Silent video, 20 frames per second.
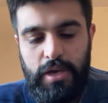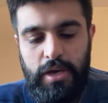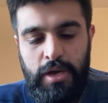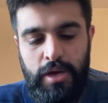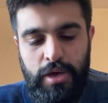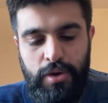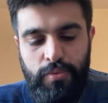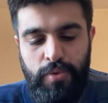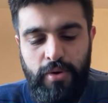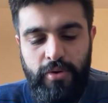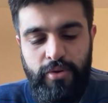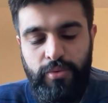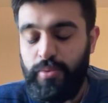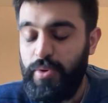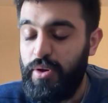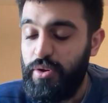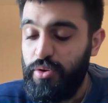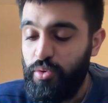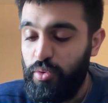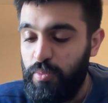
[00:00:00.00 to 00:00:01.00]
Whereas
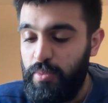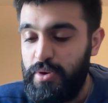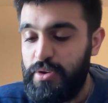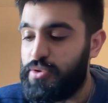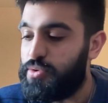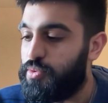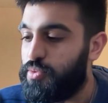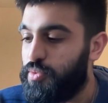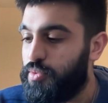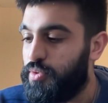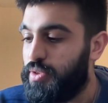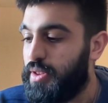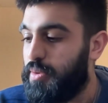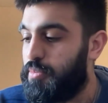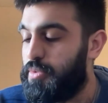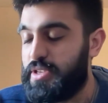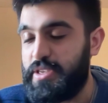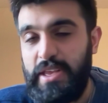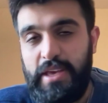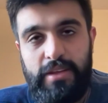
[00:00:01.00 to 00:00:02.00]
we are normally taught that
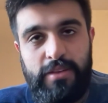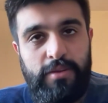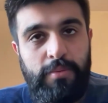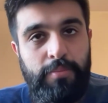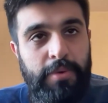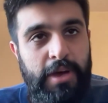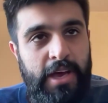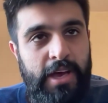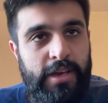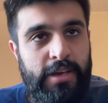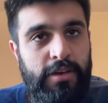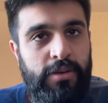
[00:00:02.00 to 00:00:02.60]
mistakes are bad,